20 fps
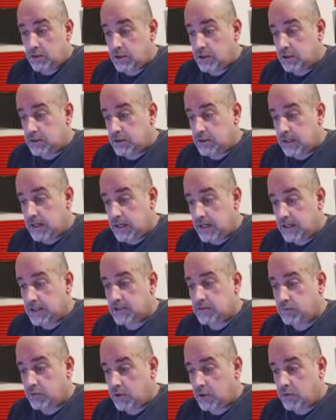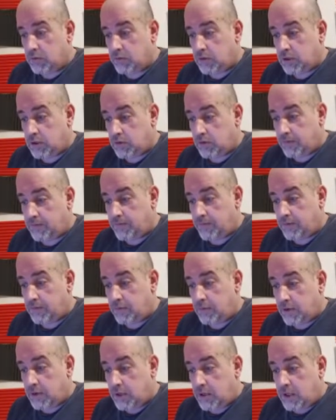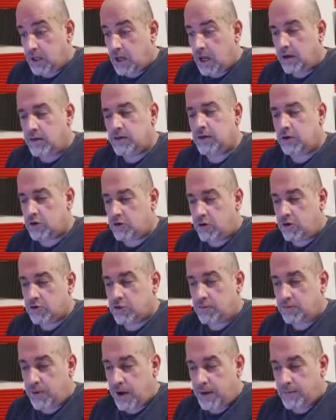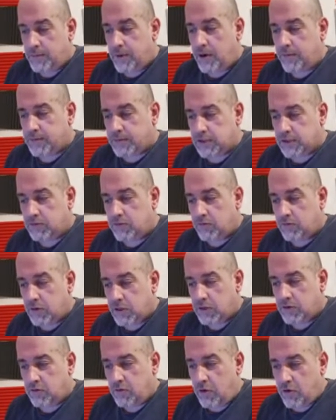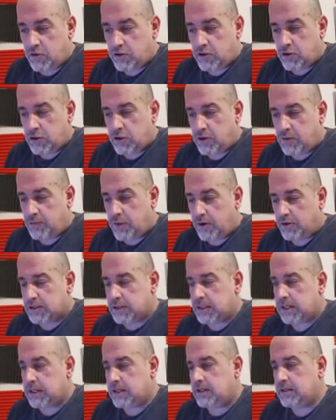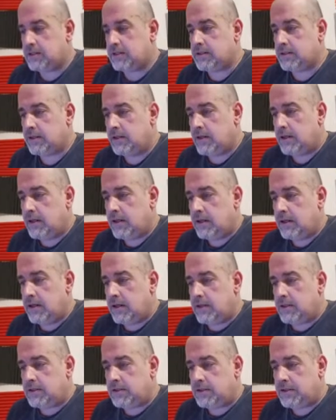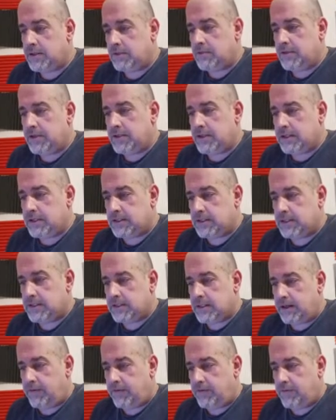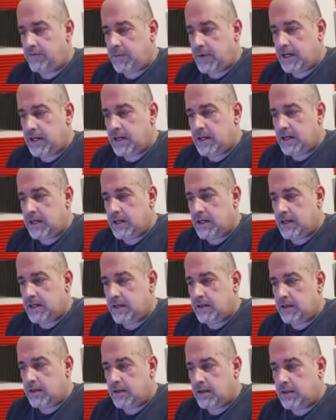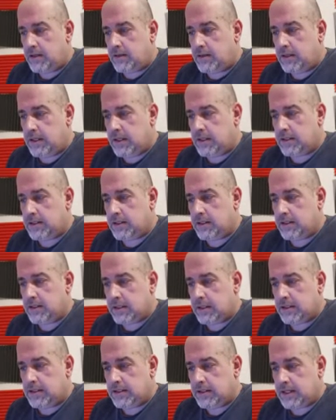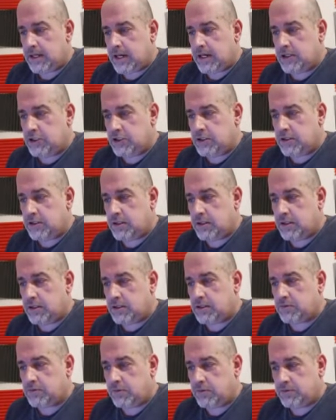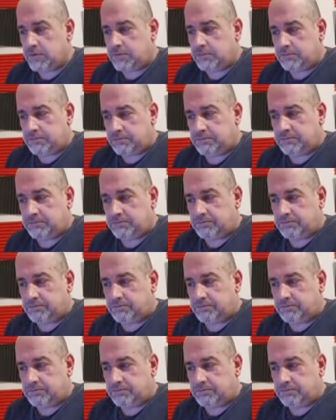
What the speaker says: that is what you want to look for. And not corrosion of brake pipes, corrosion of the body. And some of this is giving me the indication that this one,